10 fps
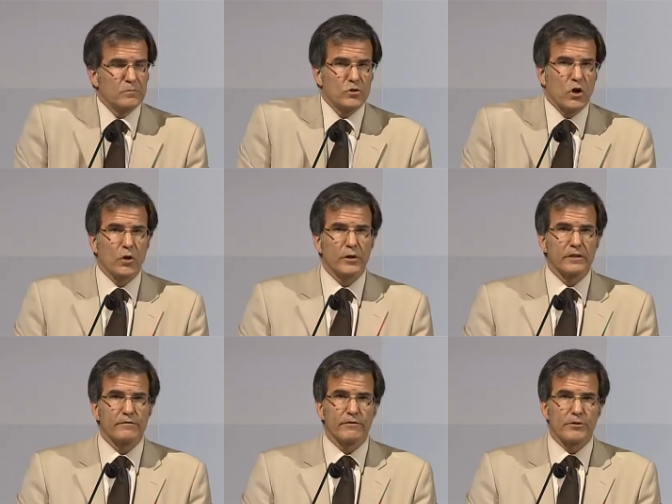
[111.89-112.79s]
target
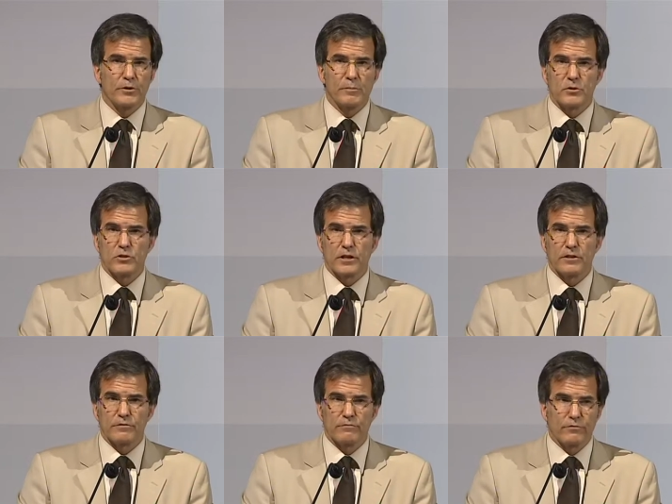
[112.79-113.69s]
of 30%
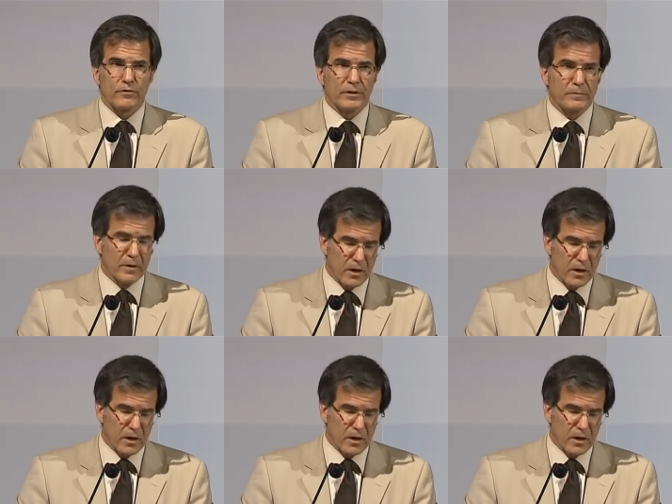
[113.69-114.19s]
of um,